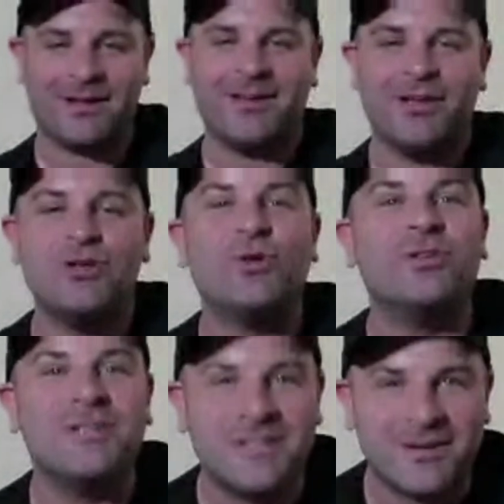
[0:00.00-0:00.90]

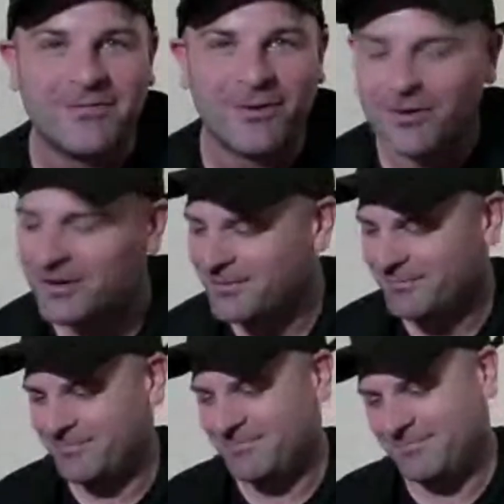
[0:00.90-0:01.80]
George is in Florida.
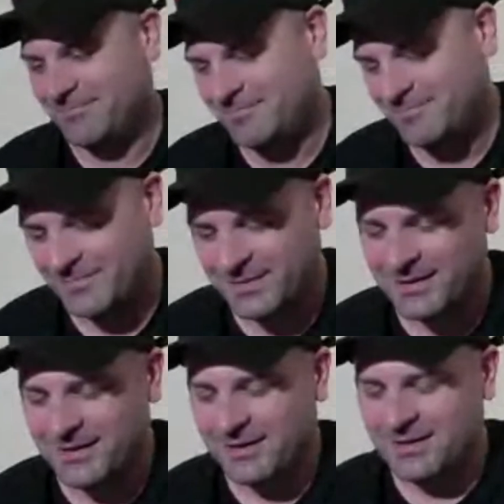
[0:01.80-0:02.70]

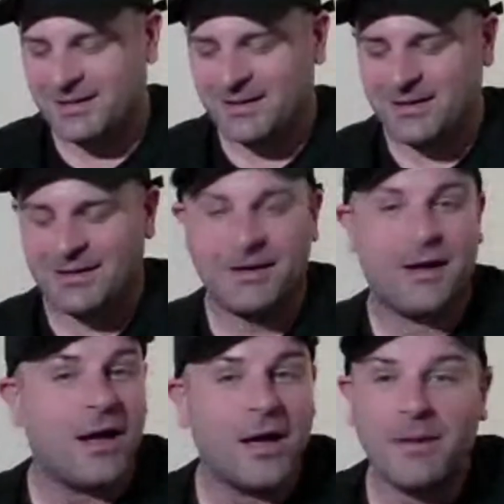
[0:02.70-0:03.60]

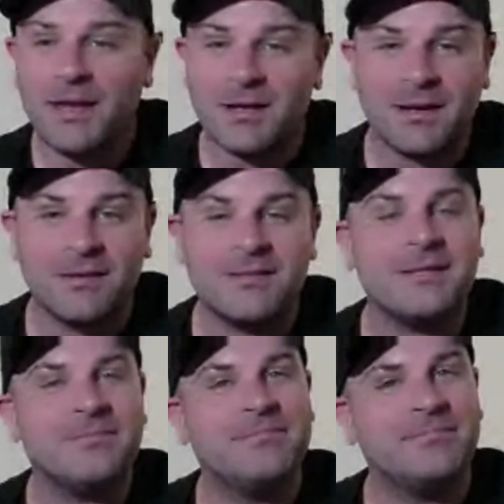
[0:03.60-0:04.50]
I'm in England.
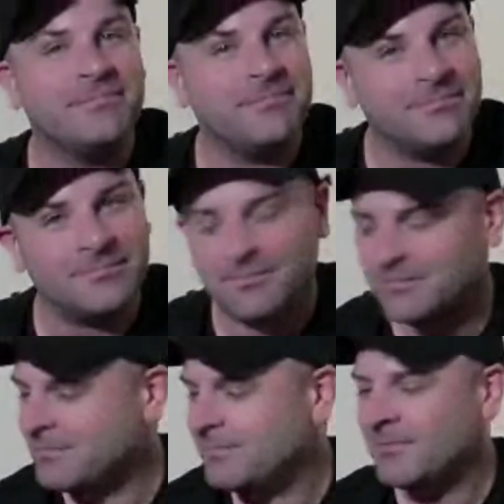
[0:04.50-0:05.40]

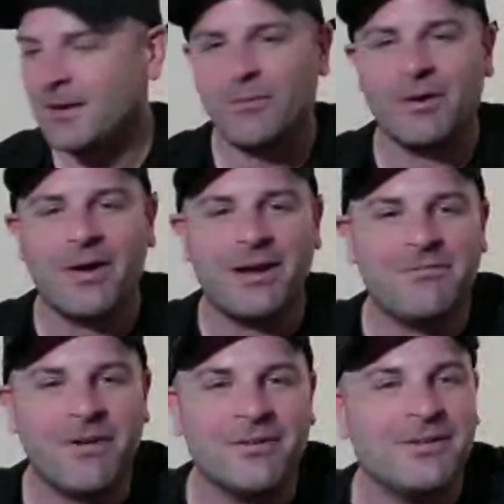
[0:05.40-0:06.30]
We got any
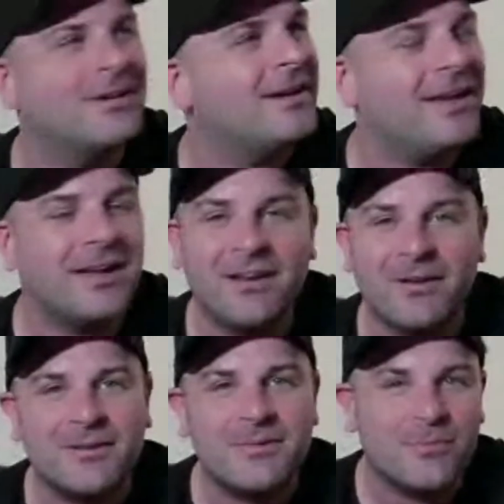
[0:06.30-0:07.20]
folk in
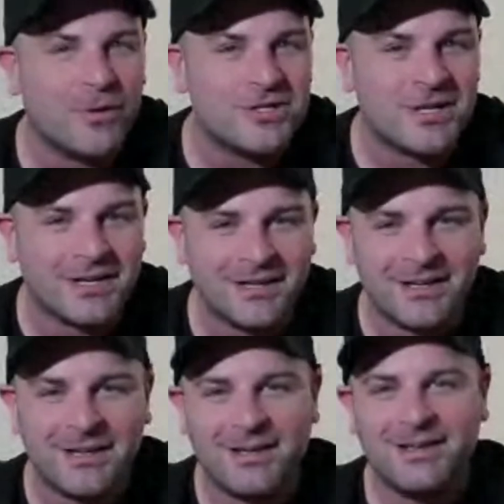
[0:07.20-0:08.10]
England watching?
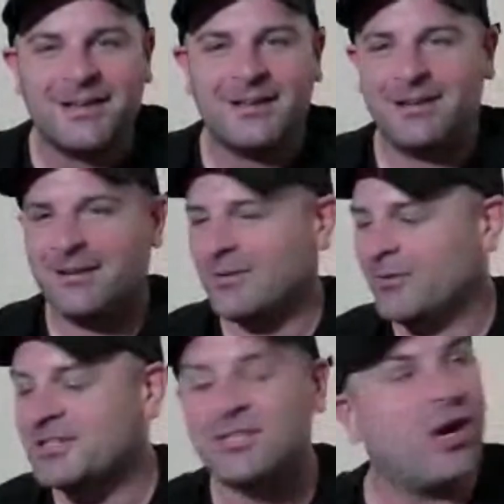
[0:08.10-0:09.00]

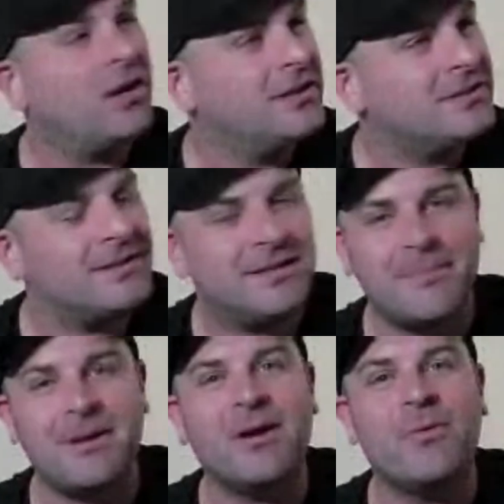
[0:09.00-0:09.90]
Or Scotland?
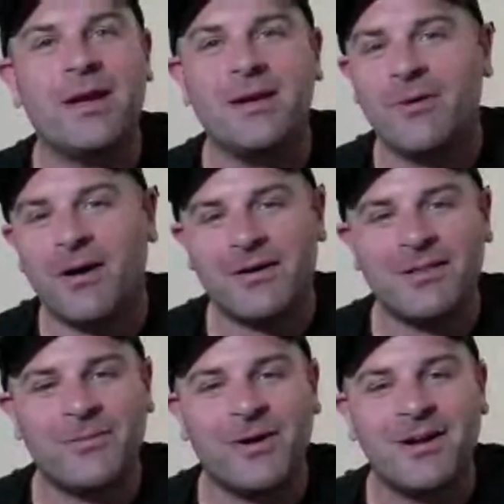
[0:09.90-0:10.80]
Let me know where you are in
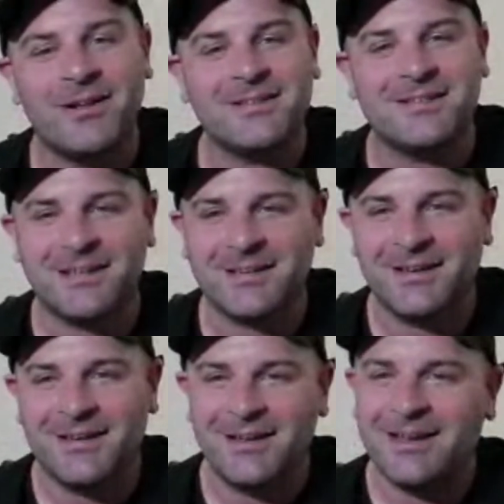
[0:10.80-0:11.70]
the world.
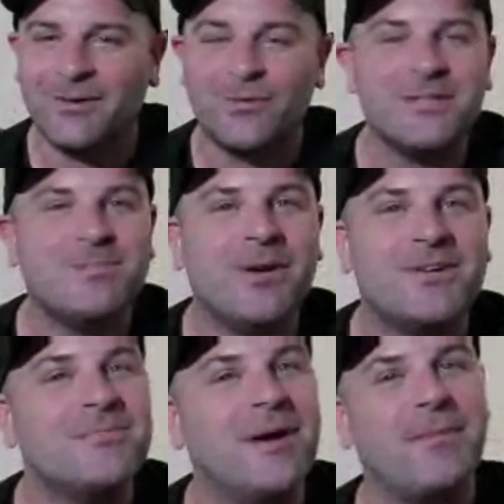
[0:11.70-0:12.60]
It always
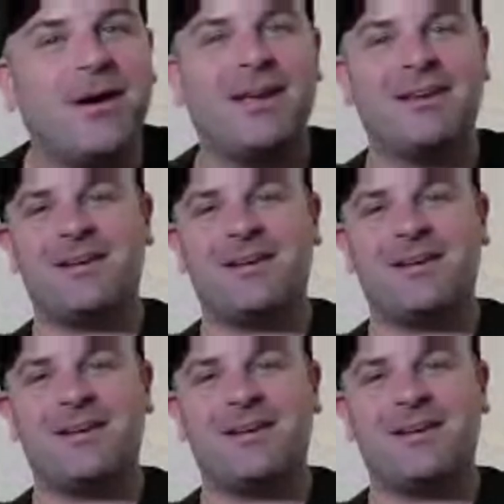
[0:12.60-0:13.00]
blows my mind.